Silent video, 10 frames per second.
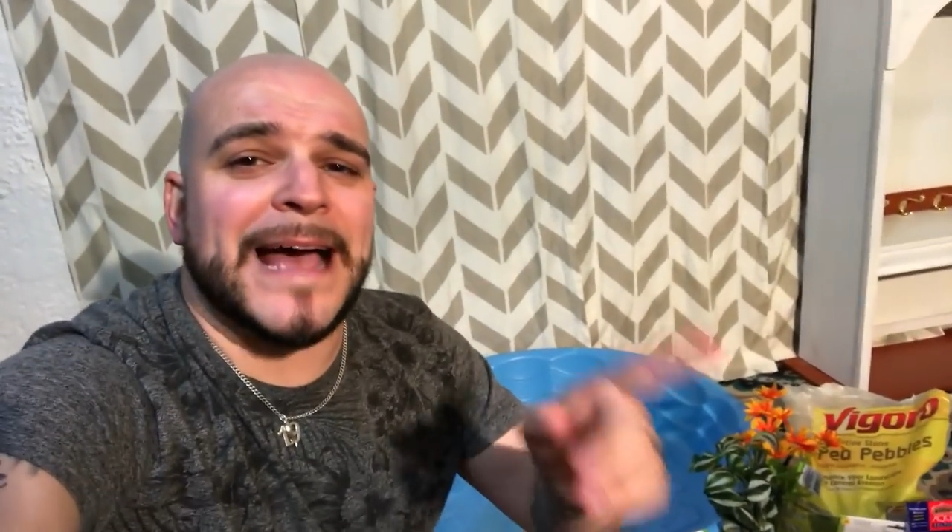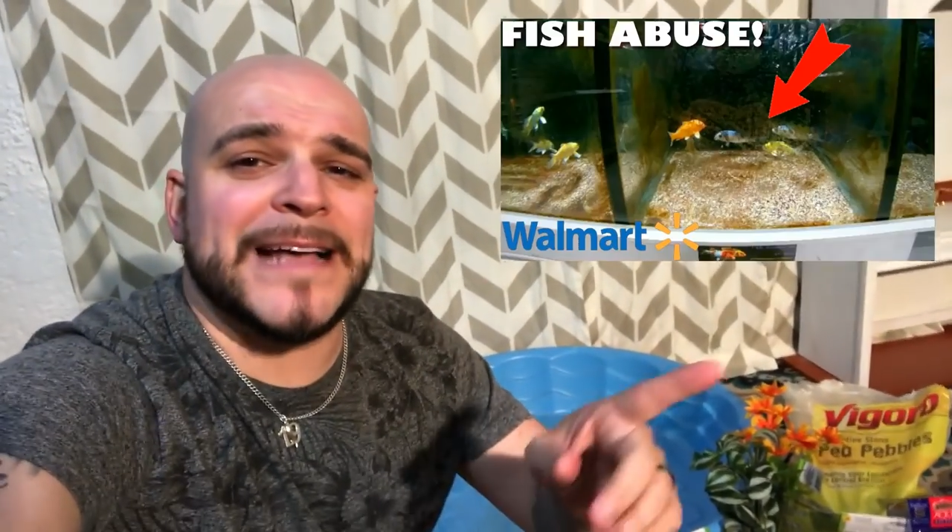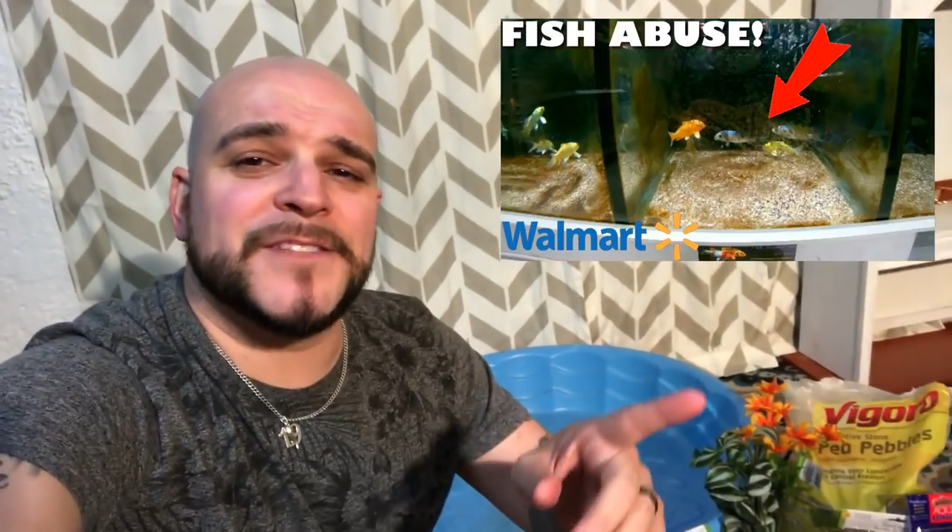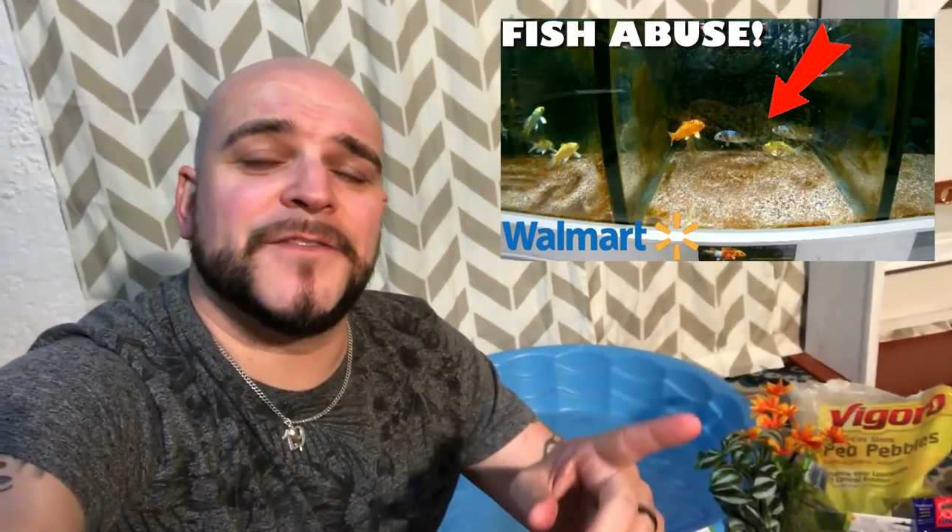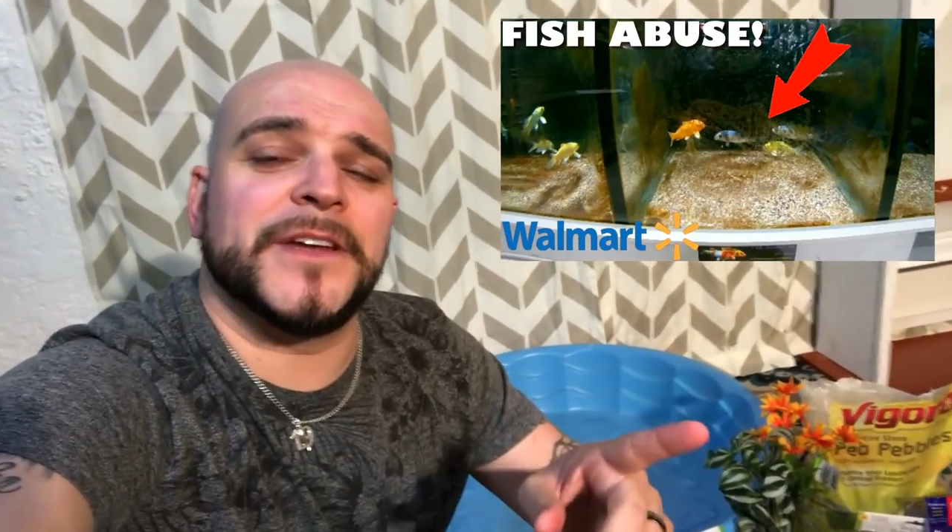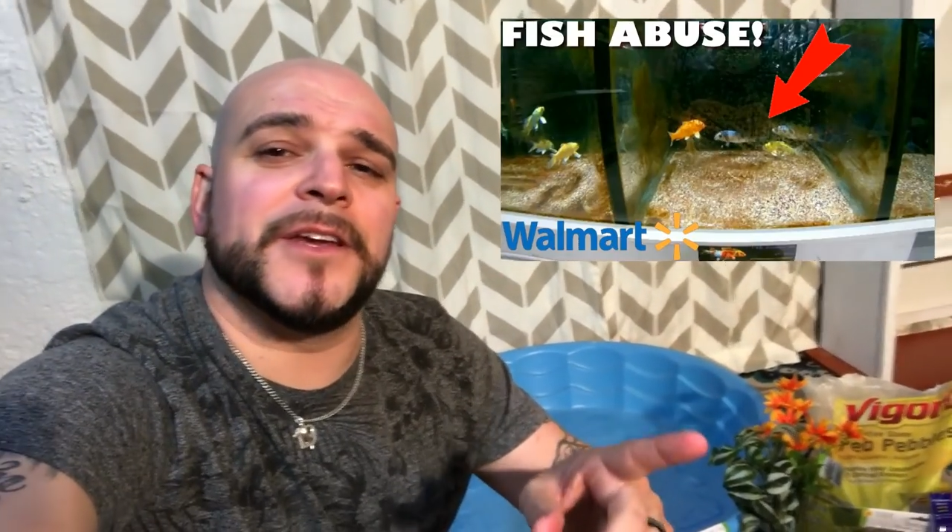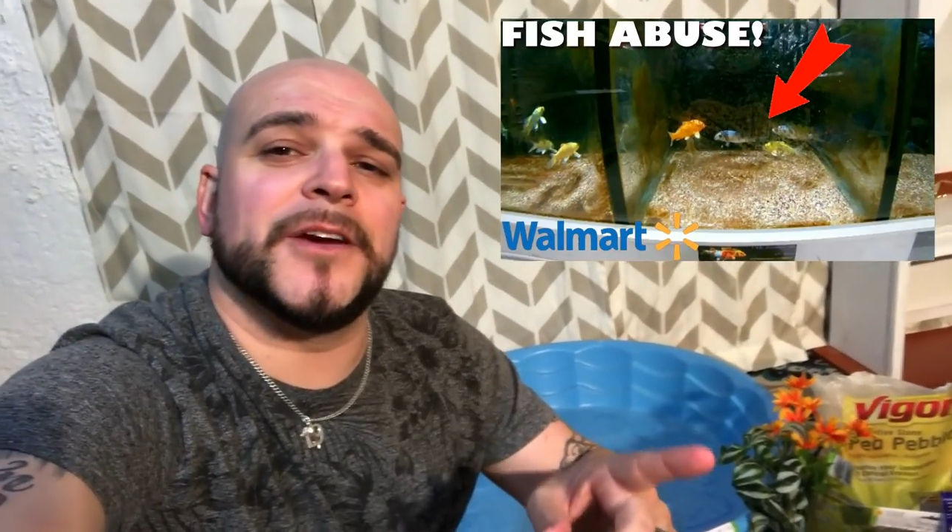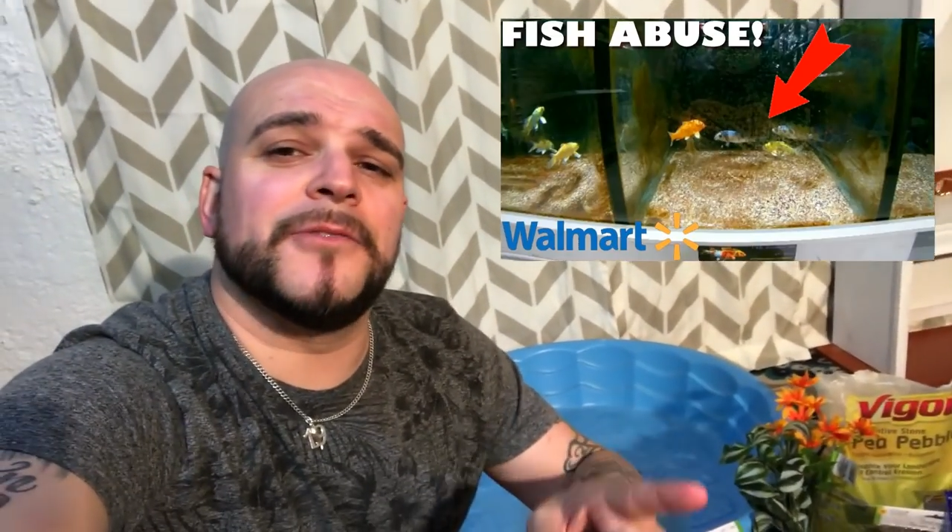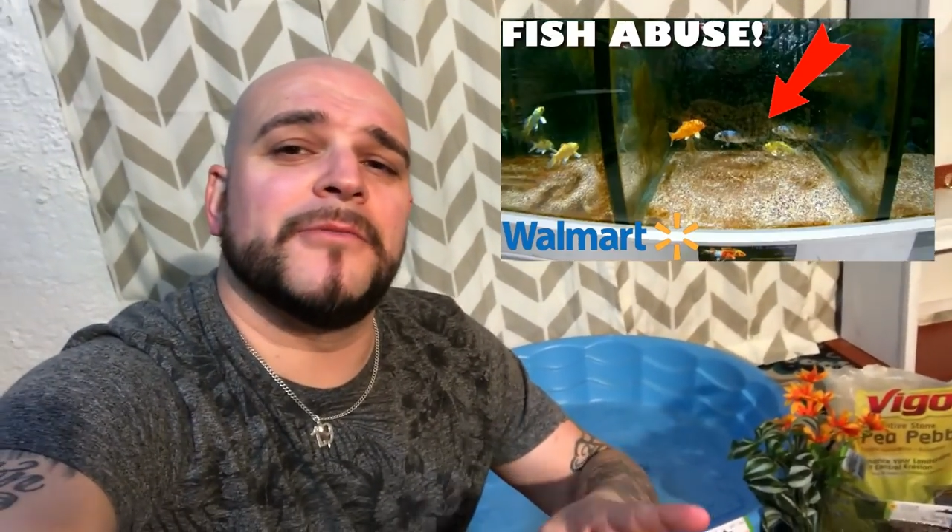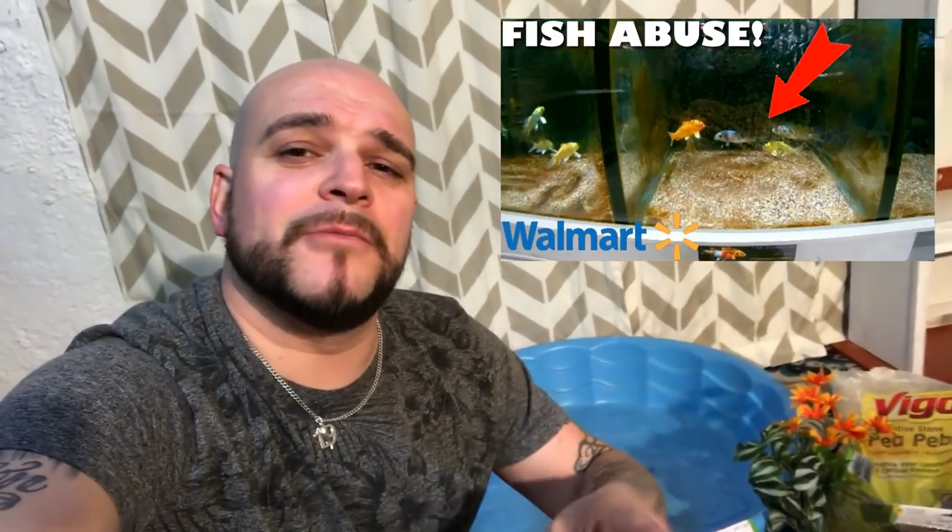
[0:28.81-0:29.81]
last
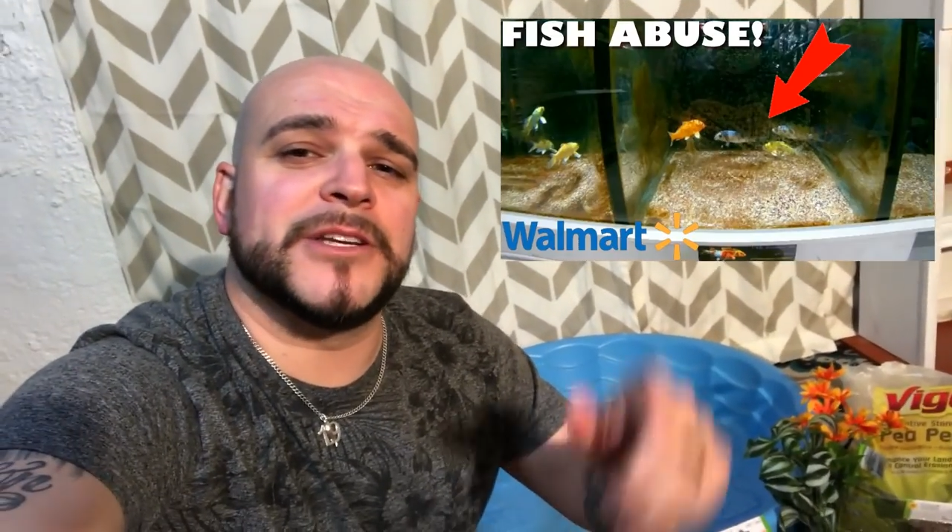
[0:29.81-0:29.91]
video,